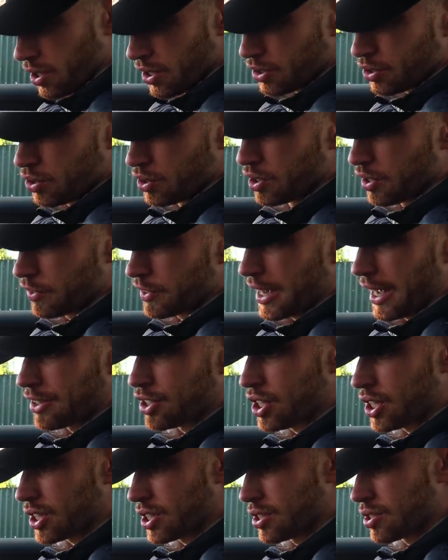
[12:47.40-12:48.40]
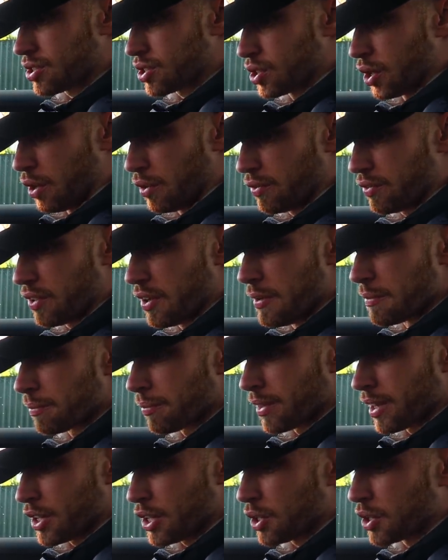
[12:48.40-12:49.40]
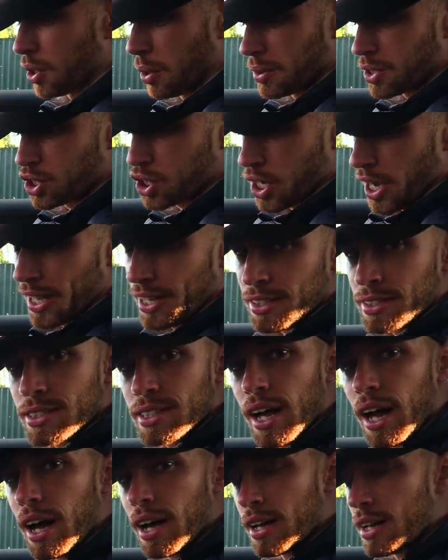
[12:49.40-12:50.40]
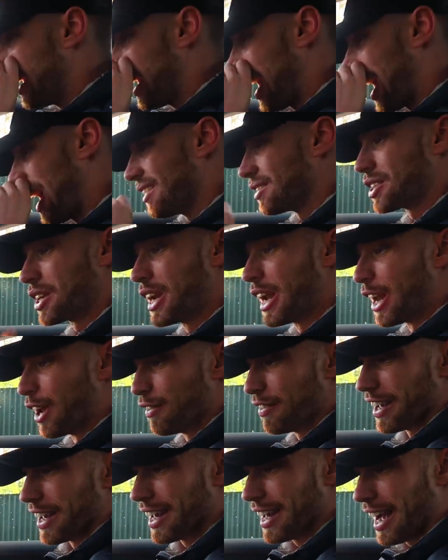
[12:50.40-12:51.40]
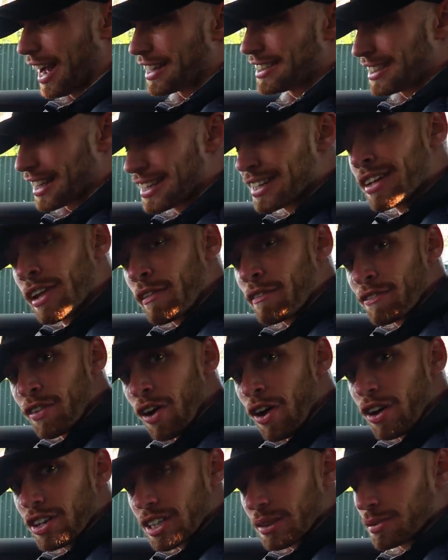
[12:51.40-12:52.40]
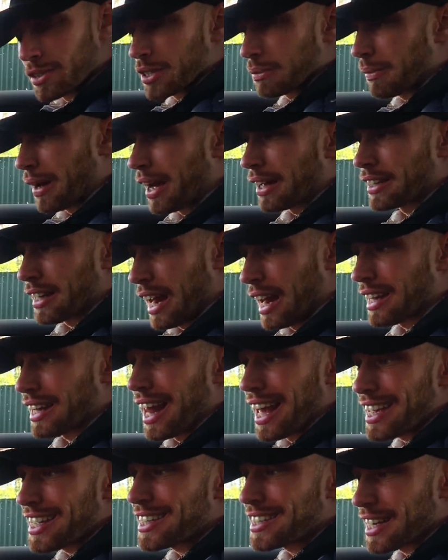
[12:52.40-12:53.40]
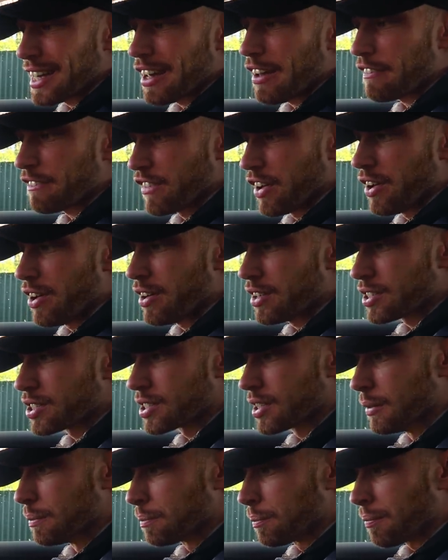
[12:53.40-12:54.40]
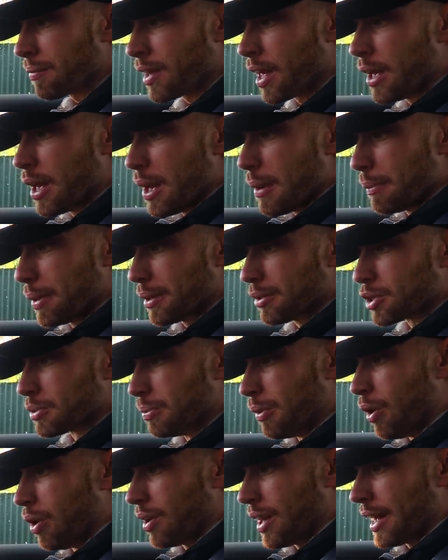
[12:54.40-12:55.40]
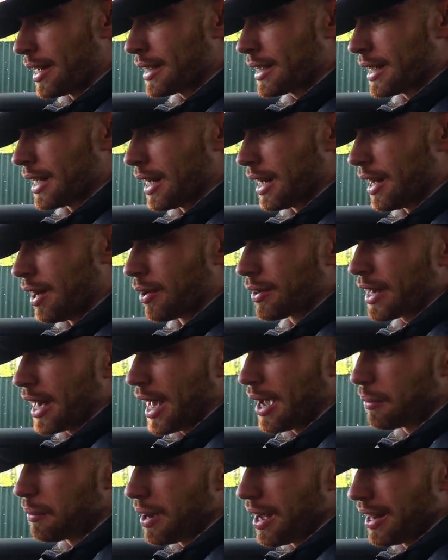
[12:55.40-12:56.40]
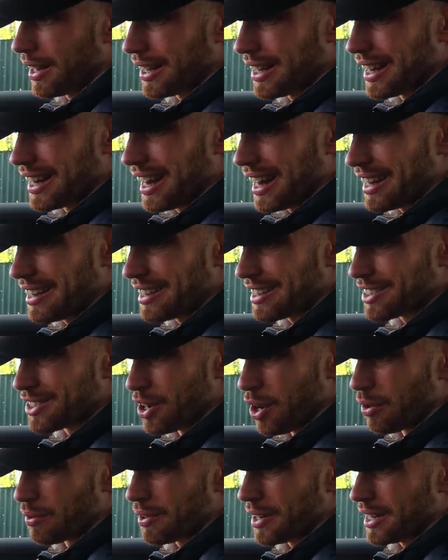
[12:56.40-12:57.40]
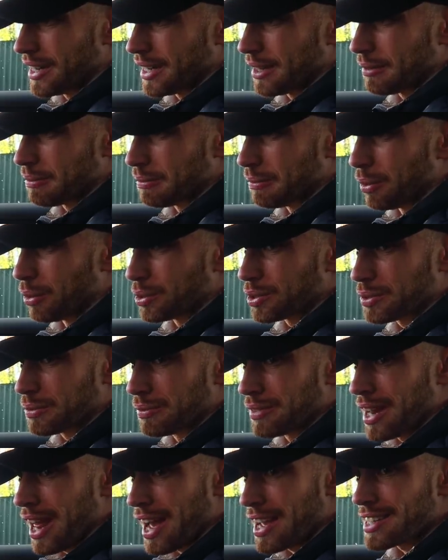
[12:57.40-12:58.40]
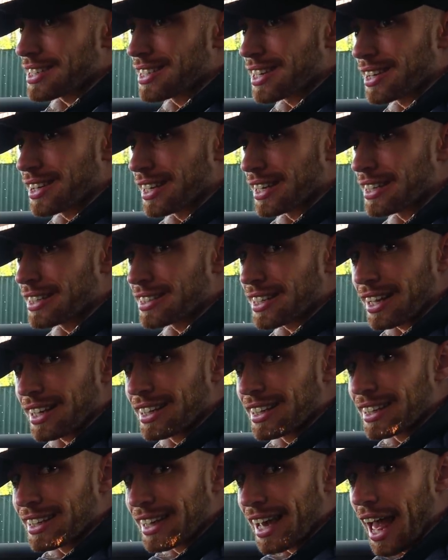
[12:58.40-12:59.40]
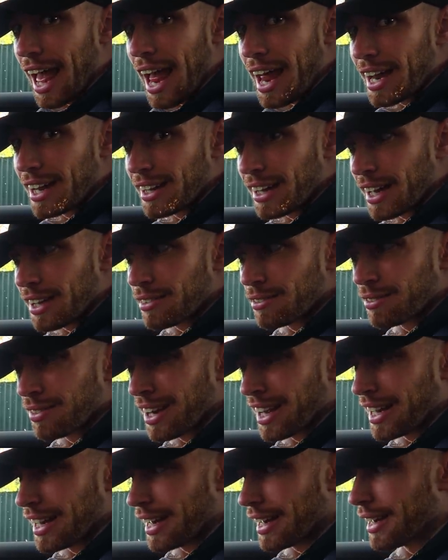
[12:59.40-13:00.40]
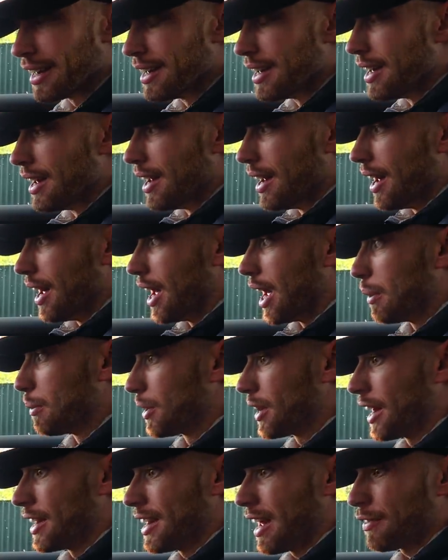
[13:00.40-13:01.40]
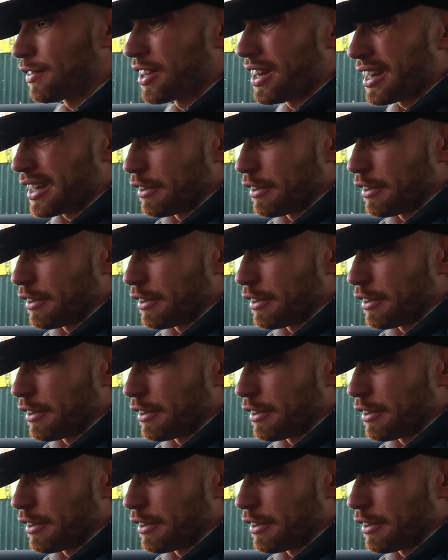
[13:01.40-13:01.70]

got the good enough gadgets and stuff, you can always change that. Uh, I actually love it. I didn't at first, I must admit, I, I liked it at first, but it was more like, uh, okay, well, uh, there's not really much nicer things I can get, like really. but then after